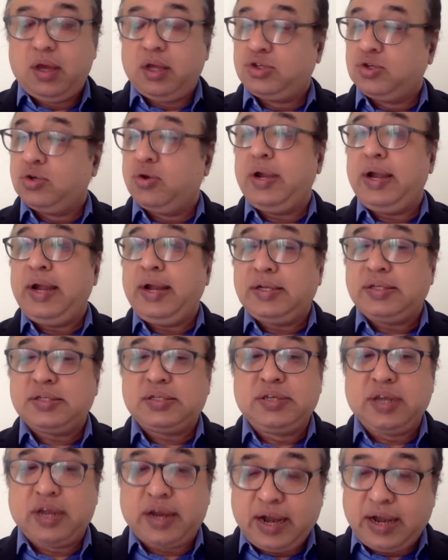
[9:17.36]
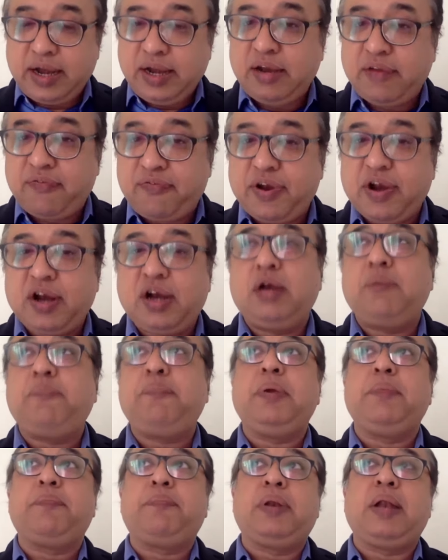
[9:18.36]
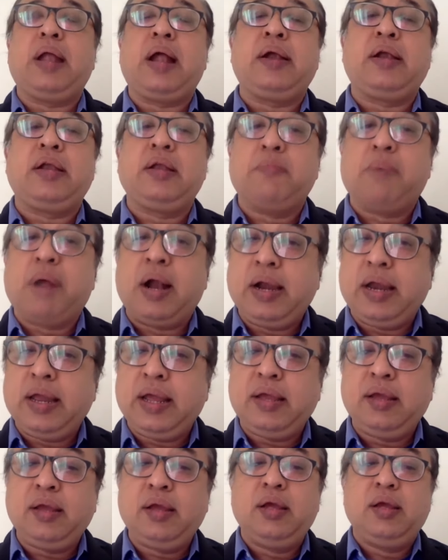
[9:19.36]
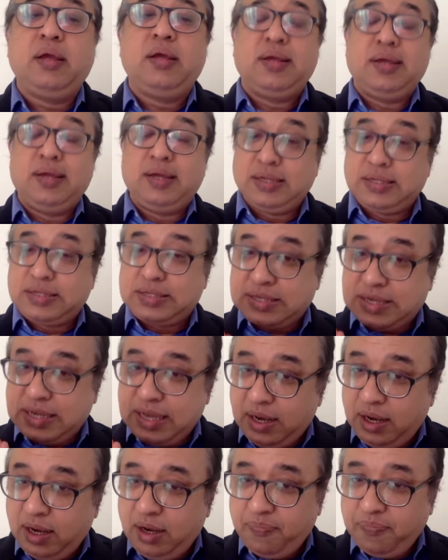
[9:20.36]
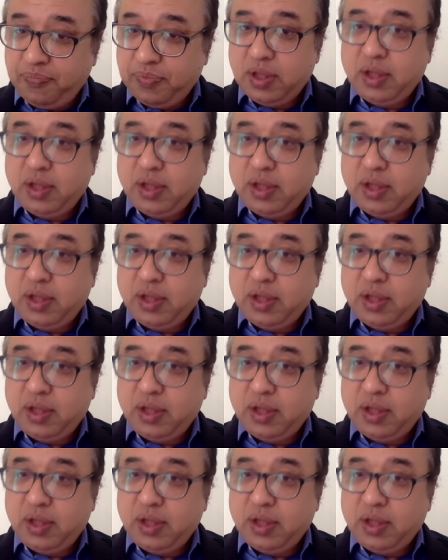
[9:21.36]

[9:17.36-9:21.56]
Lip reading: So it's getting difficult. People are demanding skill.